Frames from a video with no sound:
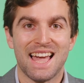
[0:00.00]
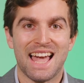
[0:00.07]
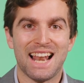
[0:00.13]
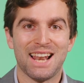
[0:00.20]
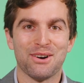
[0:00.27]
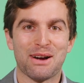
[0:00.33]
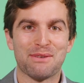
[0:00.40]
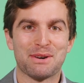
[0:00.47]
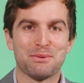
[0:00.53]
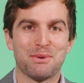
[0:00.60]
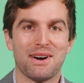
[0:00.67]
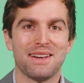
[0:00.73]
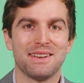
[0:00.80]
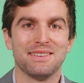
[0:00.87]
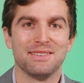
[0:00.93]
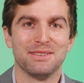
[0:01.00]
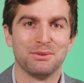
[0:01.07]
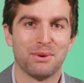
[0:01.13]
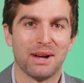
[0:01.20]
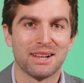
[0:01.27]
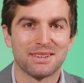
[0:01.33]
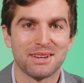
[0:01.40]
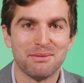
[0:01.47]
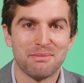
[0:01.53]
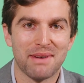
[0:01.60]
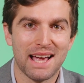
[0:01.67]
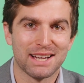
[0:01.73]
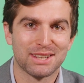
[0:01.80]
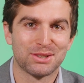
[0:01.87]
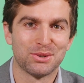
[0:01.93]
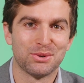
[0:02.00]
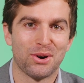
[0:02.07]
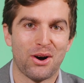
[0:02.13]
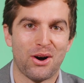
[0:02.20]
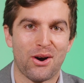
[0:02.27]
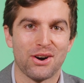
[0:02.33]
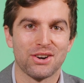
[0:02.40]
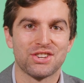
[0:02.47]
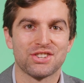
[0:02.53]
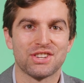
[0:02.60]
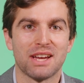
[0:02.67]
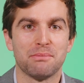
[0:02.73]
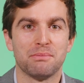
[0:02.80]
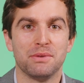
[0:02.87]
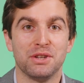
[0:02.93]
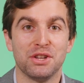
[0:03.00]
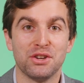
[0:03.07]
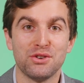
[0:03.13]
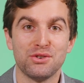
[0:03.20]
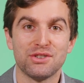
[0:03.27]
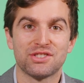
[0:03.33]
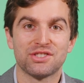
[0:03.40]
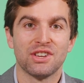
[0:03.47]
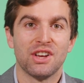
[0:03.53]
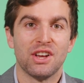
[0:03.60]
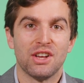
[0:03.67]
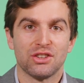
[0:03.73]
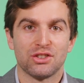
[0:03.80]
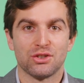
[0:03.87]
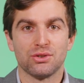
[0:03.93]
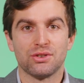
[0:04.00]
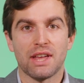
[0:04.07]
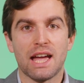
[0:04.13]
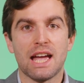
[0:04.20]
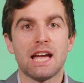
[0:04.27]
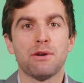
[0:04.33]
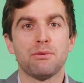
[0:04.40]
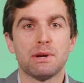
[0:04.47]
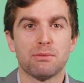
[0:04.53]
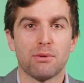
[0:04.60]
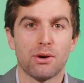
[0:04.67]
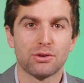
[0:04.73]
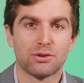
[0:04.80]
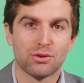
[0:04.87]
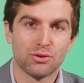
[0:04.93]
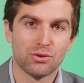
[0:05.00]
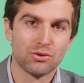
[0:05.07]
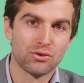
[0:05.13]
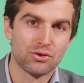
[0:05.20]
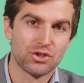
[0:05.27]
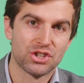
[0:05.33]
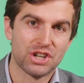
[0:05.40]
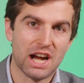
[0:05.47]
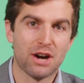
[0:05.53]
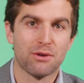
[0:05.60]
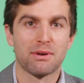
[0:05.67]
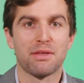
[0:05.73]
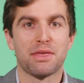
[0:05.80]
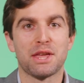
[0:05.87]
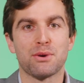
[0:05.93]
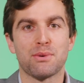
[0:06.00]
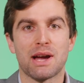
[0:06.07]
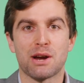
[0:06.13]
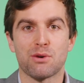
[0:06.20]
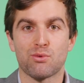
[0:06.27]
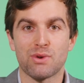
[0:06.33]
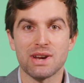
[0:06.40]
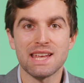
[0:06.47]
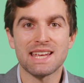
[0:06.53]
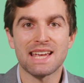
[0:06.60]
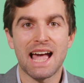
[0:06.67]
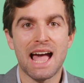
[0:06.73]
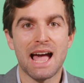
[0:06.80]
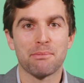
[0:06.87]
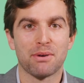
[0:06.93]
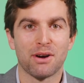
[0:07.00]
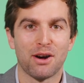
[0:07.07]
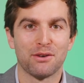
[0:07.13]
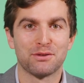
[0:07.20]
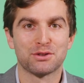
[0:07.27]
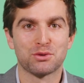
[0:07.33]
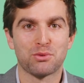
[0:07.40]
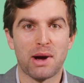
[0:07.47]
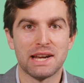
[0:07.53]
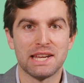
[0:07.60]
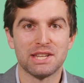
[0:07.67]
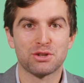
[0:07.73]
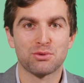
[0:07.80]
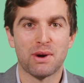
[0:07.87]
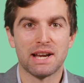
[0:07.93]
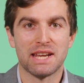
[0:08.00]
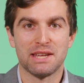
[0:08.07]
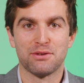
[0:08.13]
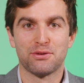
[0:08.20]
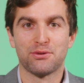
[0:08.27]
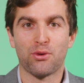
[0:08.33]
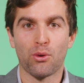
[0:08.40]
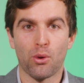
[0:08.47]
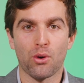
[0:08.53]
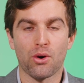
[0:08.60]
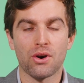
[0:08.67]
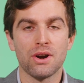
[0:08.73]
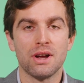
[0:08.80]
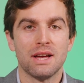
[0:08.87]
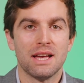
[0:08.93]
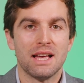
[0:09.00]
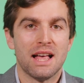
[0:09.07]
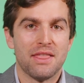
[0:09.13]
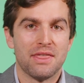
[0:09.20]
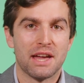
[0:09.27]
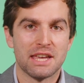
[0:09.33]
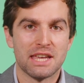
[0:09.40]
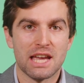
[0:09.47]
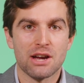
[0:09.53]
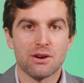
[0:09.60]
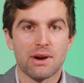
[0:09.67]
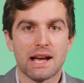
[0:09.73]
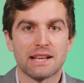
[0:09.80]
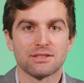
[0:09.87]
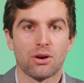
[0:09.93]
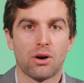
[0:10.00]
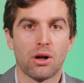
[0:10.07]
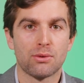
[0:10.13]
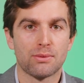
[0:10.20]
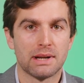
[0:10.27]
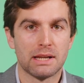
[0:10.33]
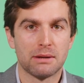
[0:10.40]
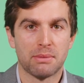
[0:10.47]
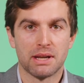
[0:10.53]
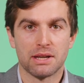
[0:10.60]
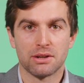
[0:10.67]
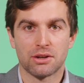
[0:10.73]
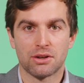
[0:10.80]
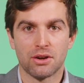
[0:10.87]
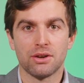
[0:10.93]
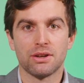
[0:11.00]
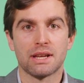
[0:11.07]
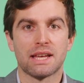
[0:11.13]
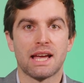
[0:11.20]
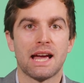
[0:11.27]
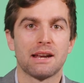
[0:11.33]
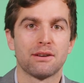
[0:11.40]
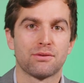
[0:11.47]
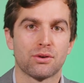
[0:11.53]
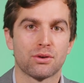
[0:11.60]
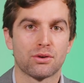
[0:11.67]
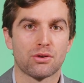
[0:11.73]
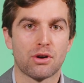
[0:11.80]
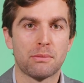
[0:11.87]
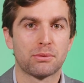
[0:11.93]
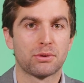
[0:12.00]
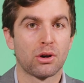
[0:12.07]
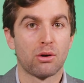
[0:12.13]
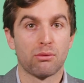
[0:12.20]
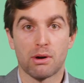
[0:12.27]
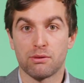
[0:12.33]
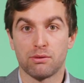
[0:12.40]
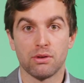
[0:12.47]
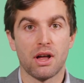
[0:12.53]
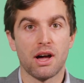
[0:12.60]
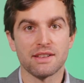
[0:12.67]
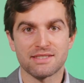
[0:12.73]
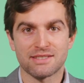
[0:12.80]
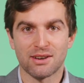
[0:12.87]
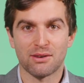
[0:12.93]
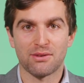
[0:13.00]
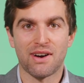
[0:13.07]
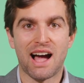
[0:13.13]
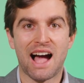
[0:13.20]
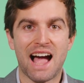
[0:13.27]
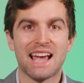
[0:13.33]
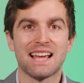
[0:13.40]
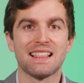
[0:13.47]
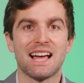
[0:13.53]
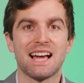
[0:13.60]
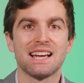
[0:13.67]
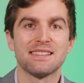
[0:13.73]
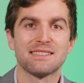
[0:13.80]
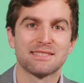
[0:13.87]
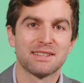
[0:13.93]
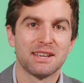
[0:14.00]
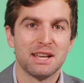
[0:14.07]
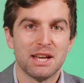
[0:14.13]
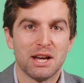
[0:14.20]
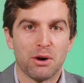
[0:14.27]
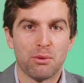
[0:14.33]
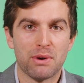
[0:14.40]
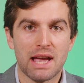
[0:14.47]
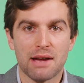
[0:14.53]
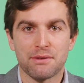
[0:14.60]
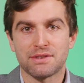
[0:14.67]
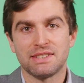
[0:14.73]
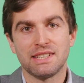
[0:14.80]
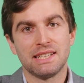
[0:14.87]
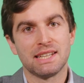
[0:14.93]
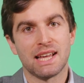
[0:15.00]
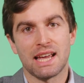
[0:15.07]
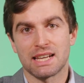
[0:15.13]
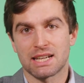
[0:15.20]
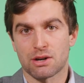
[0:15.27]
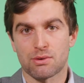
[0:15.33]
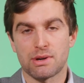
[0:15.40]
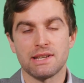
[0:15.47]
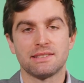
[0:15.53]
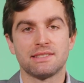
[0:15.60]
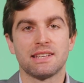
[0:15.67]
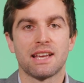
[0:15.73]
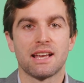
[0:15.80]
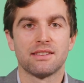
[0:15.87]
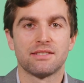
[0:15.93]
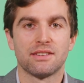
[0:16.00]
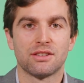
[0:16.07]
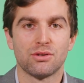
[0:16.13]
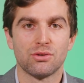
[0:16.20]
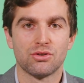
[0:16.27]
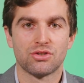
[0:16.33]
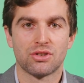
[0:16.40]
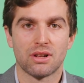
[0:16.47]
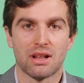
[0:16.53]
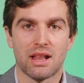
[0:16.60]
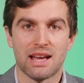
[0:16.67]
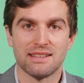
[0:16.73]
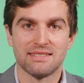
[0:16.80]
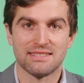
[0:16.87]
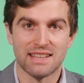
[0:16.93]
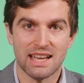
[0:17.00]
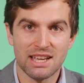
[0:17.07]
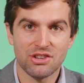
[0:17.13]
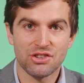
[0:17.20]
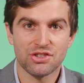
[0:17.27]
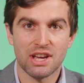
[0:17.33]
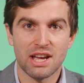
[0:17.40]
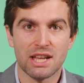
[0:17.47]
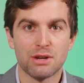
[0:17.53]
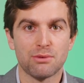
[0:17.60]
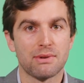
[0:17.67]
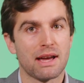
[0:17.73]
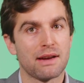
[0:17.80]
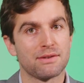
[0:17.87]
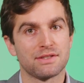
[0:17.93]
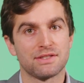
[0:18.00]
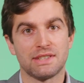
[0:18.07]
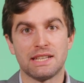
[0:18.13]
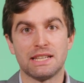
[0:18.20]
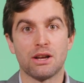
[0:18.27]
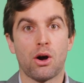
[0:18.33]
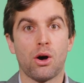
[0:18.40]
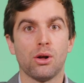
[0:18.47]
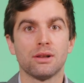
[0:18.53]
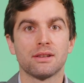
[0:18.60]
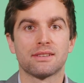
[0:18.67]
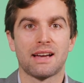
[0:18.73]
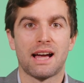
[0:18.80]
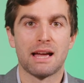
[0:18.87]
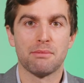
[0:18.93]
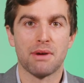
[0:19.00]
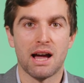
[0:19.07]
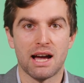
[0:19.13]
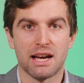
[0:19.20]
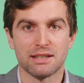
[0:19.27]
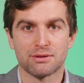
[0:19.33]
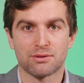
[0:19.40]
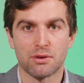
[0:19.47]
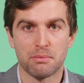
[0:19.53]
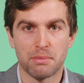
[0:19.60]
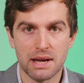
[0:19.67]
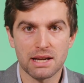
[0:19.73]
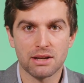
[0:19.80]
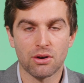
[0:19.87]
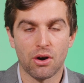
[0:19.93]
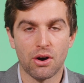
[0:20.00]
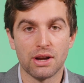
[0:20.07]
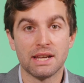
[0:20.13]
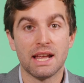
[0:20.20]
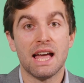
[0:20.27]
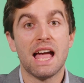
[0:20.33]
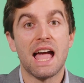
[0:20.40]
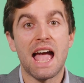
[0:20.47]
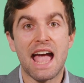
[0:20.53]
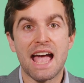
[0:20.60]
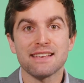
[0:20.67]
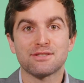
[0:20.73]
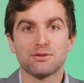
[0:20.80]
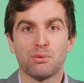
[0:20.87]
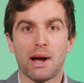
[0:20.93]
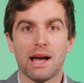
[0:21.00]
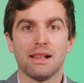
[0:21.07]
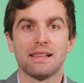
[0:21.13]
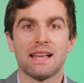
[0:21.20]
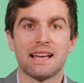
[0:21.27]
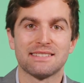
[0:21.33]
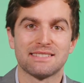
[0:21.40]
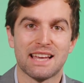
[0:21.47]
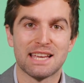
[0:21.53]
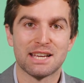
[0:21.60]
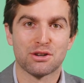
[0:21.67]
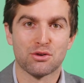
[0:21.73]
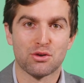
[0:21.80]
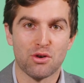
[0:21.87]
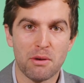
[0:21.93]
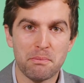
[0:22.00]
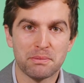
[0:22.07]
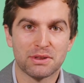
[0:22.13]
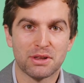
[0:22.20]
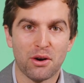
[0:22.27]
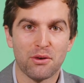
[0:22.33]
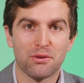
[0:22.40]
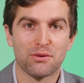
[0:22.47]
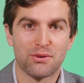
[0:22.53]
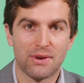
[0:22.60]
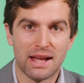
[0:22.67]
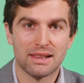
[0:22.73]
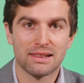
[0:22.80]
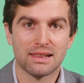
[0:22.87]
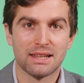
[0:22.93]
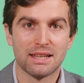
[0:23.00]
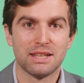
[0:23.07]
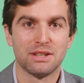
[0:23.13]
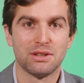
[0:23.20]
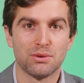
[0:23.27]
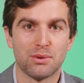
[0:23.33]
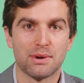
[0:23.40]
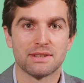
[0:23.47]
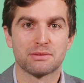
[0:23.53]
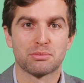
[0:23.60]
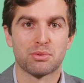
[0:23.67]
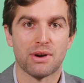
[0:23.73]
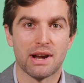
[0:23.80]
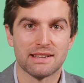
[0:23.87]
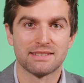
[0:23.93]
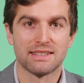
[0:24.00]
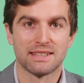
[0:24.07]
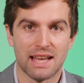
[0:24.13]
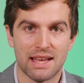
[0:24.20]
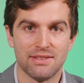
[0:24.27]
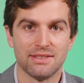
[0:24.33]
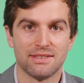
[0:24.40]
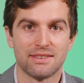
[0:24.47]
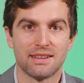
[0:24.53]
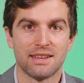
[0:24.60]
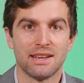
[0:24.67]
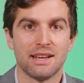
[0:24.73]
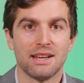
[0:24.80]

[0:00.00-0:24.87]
Hello everyone, welcome back to ARCHIP News. Today we want to share with you a recap of 2024. The year has already been good again for crypto with lots of highlights. We have seen increasing institutionalization, we have seen all-time highs for Bitcoin, as well as a crypto-friendly US president.